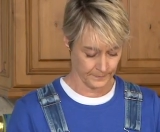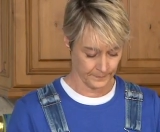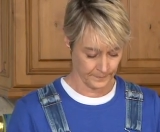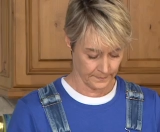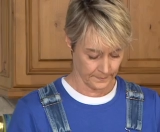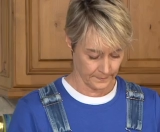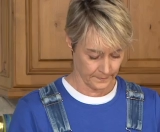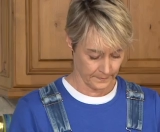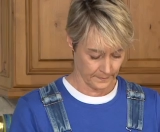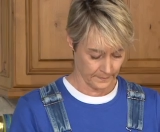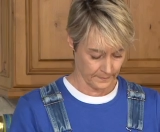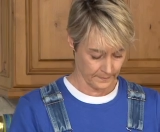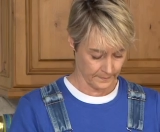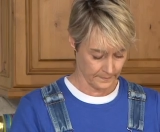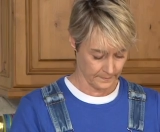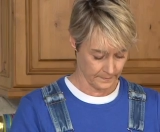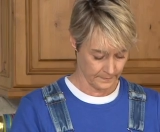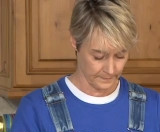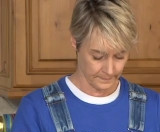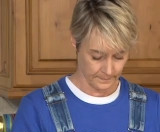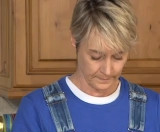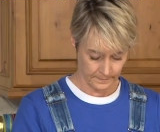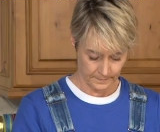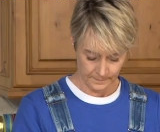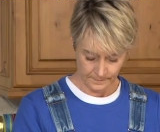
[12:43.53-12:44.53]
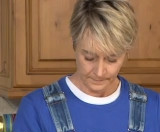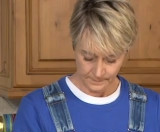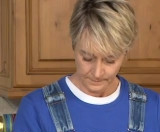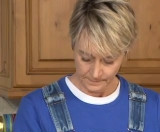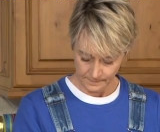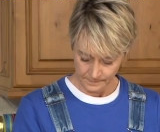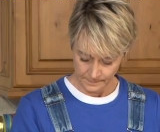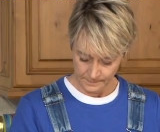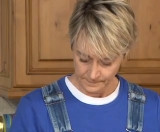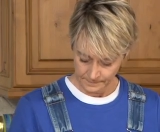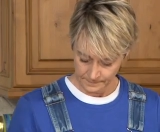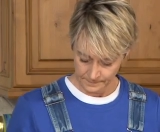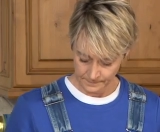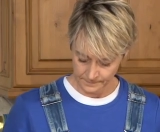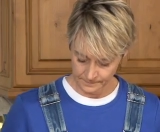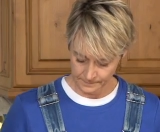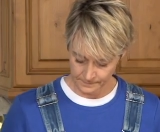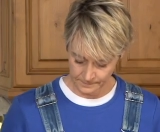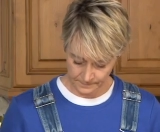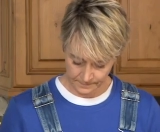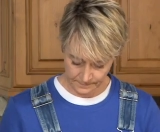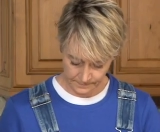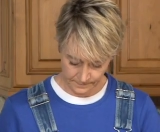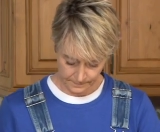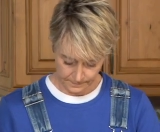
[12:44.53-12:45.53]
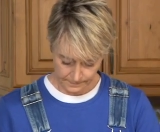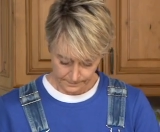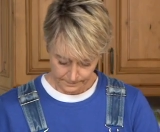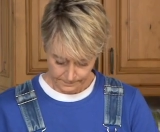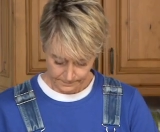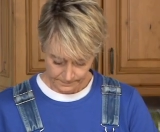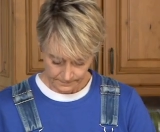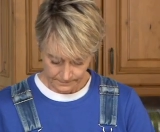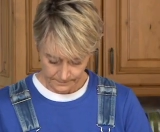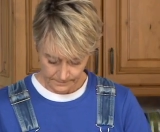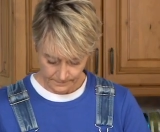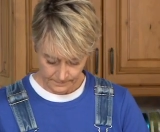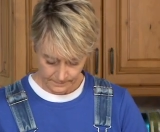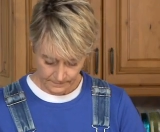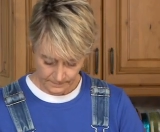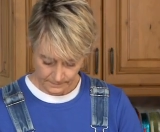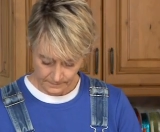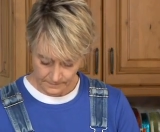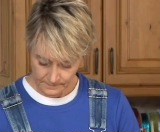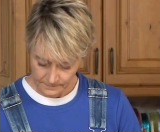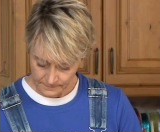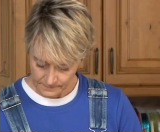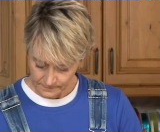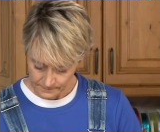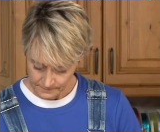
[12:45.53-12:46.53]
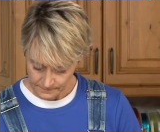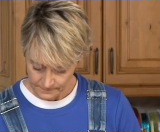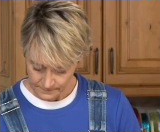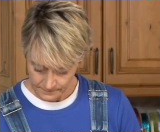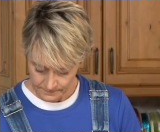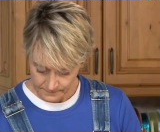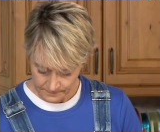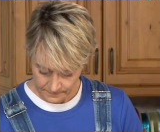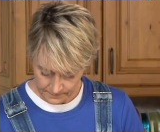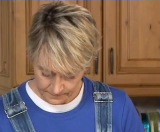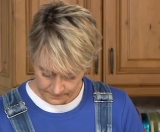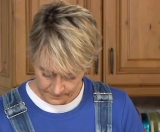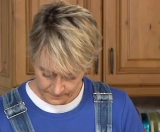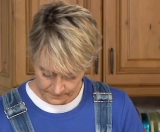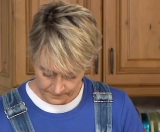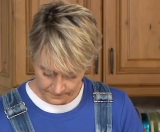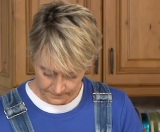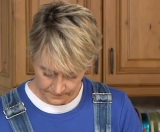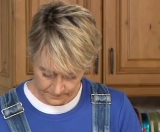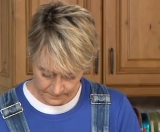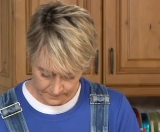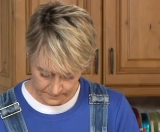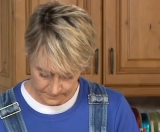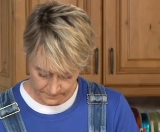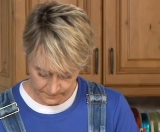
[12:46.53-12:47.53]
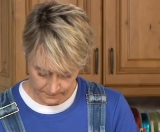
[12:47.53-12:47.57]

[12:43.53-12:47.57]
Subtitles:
No one is speaking in this clip.